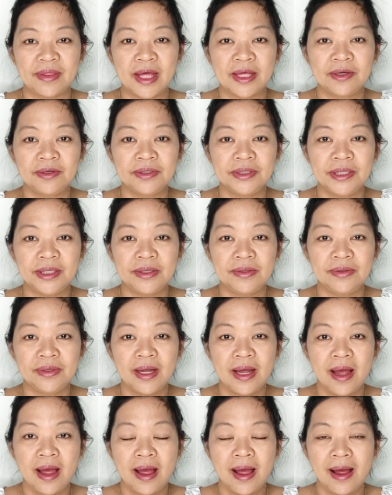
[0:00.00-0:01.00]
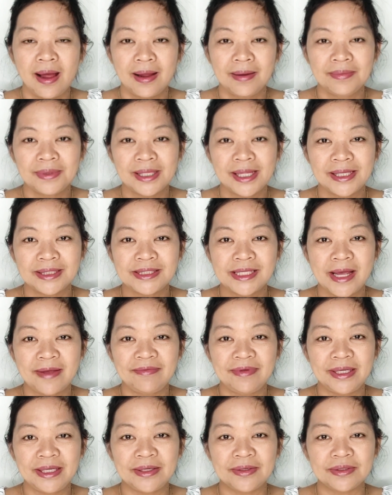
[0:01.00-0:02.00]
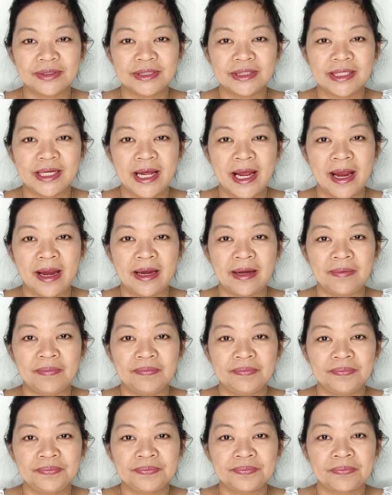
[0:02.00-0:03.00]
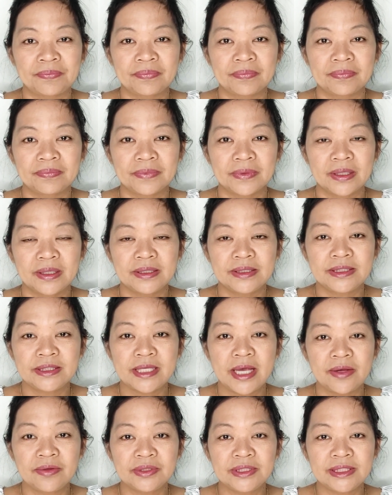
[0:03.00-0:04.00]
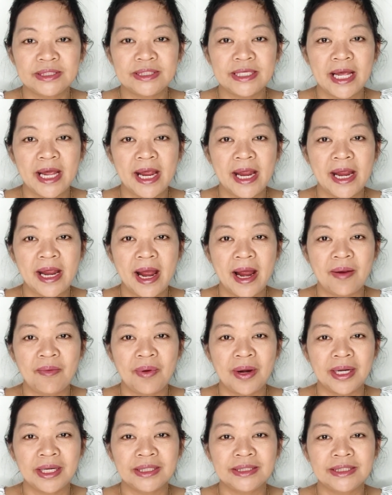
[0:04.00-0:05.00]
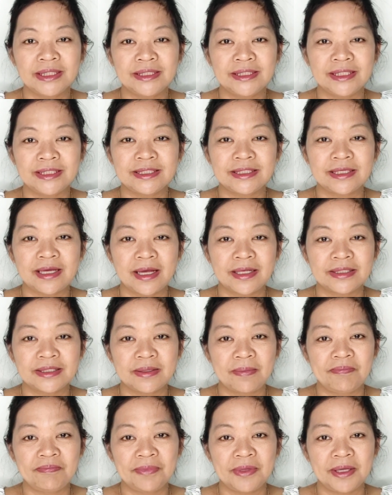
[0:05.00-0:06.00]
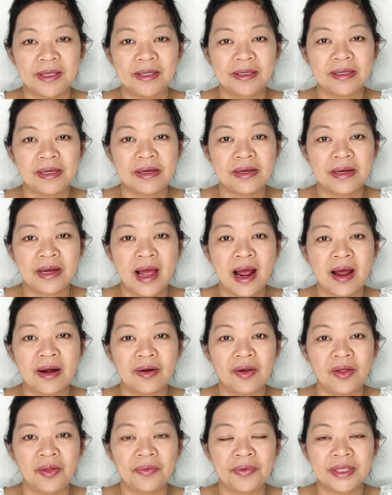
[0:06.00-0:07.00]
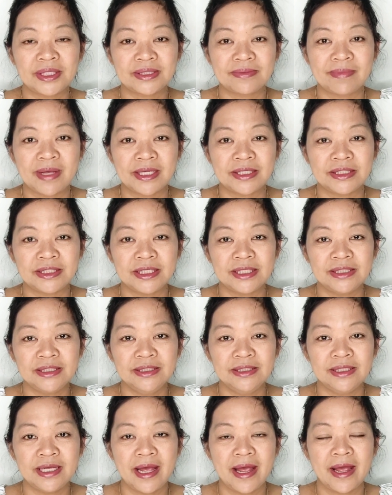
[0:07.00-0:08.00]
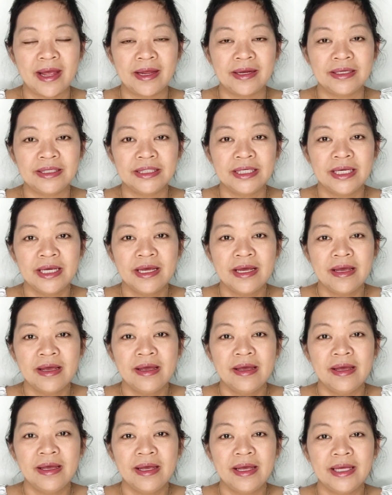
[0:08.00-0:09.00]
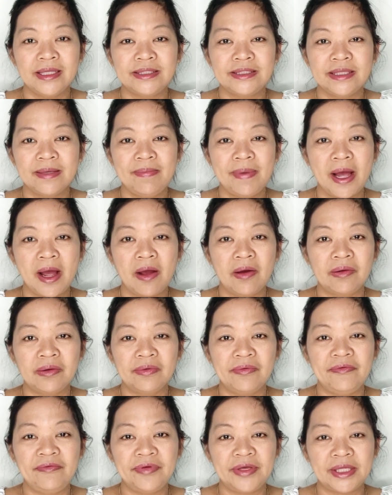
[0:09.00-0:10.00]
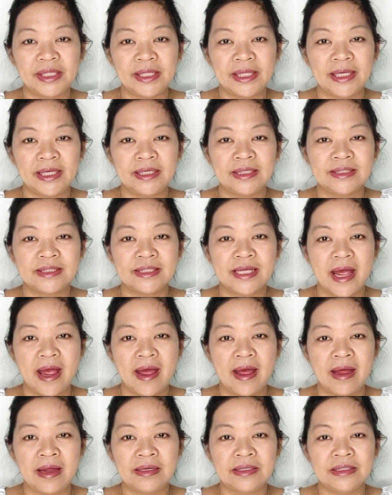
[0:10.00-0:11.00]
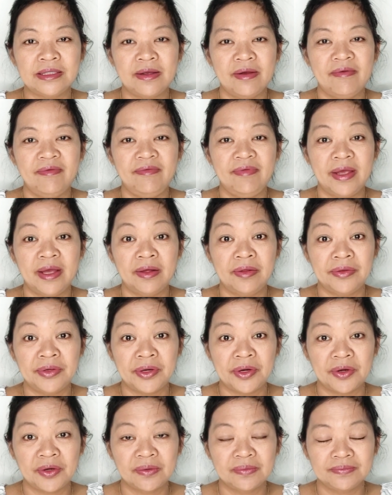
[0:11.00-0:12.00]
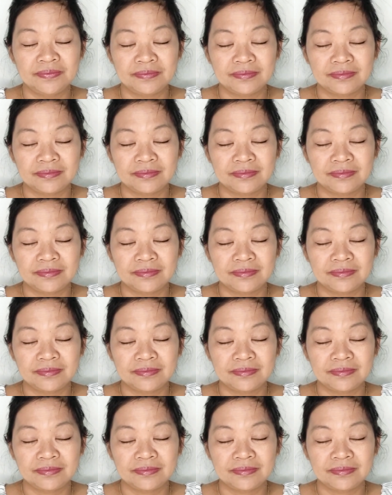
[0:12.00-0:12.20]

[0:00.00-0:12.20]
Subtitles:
that are new, I'm glad to have you here today. So today I wanted to discuss something not always mentioned, and it's about feelings and failure.